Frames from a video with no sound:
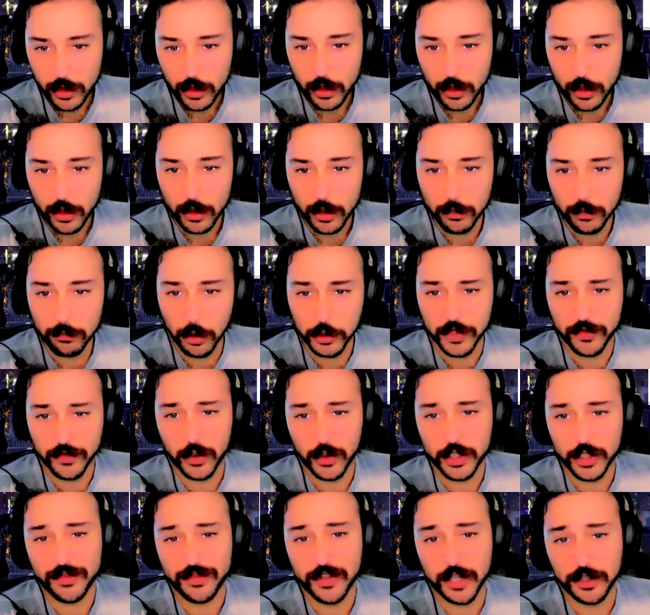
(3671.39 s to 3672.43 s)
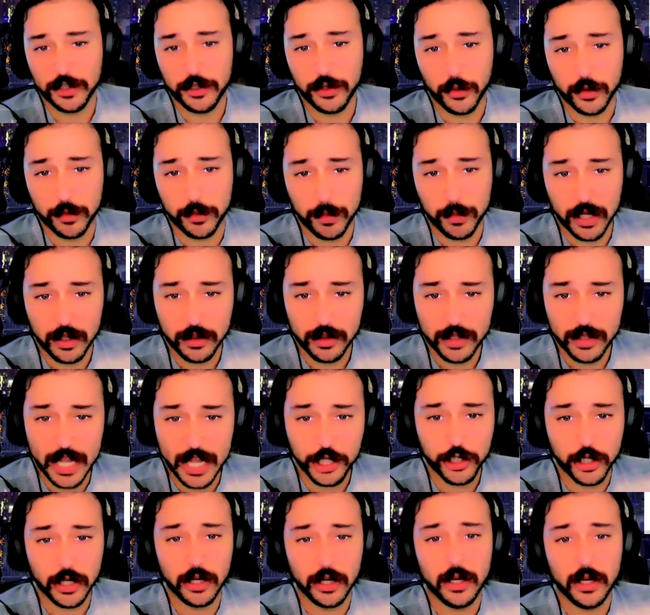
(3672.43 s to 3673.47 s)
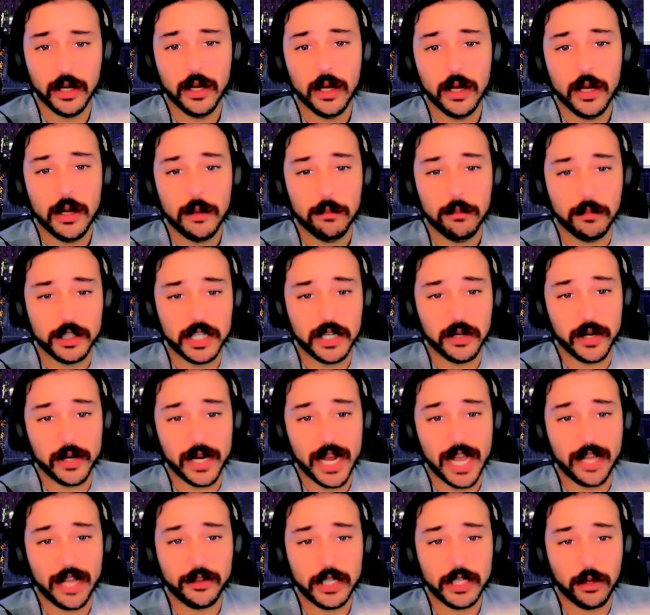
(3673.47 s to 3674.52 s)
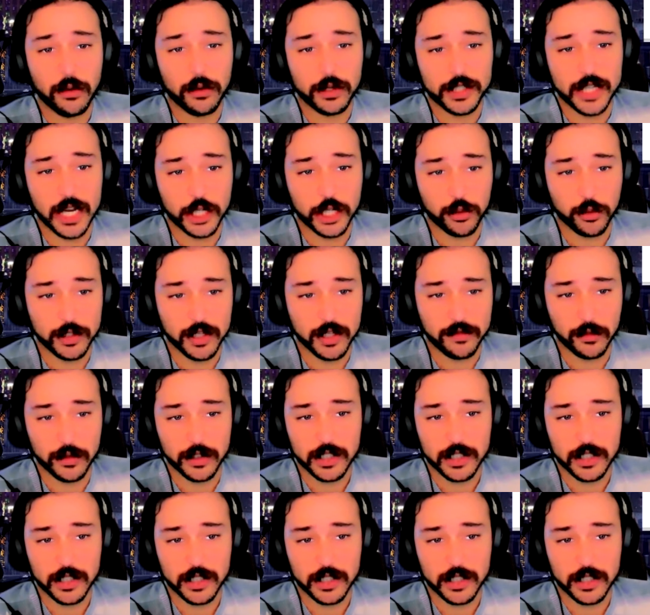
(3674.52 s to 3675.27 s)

both of which have nothing to do with nature, materiality, or sexual difference.